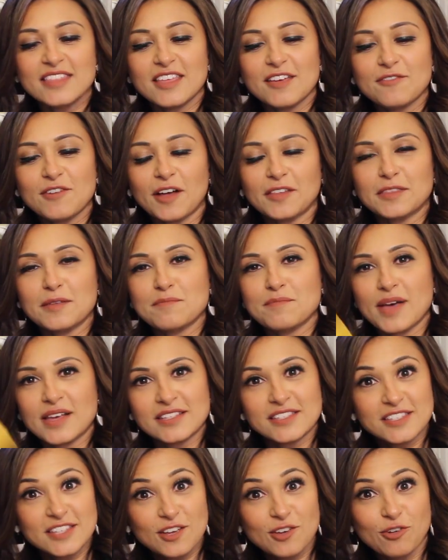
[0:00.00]
they've got the
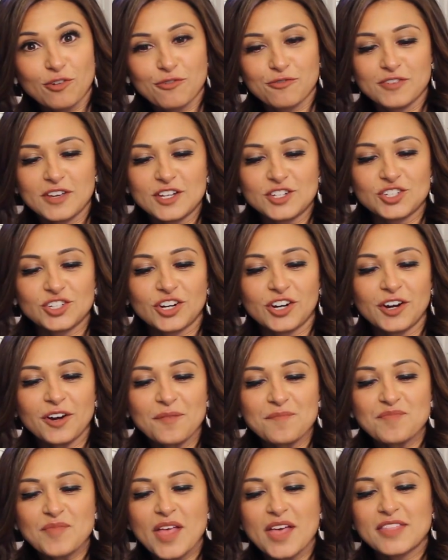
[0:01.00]
best single
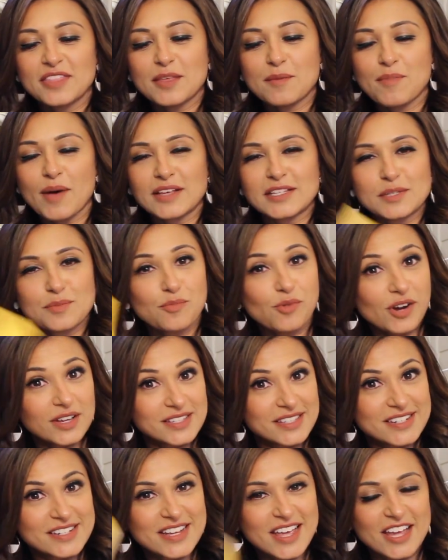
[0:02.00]
feature, the best
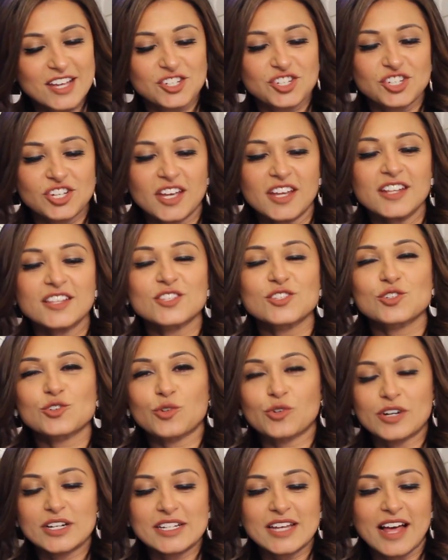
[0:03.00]
presentation and
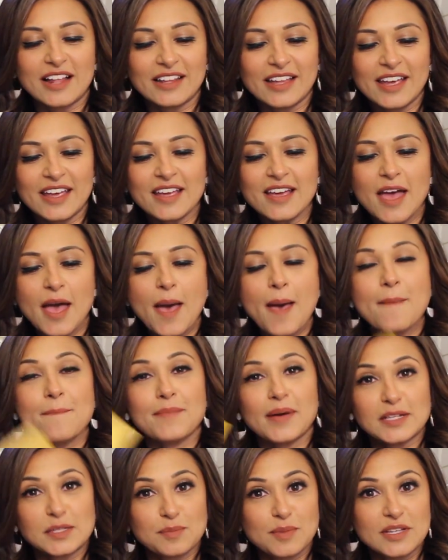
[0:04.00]
storytelling,
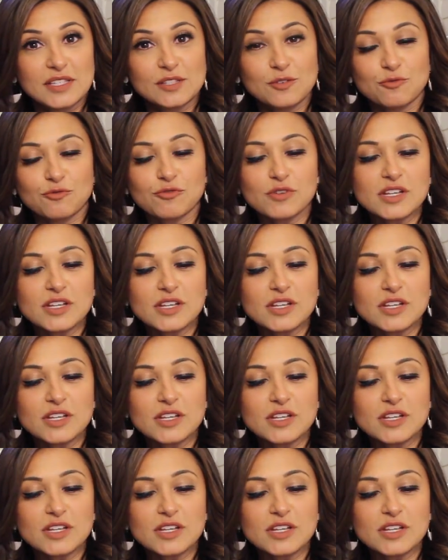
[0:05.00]
best piece of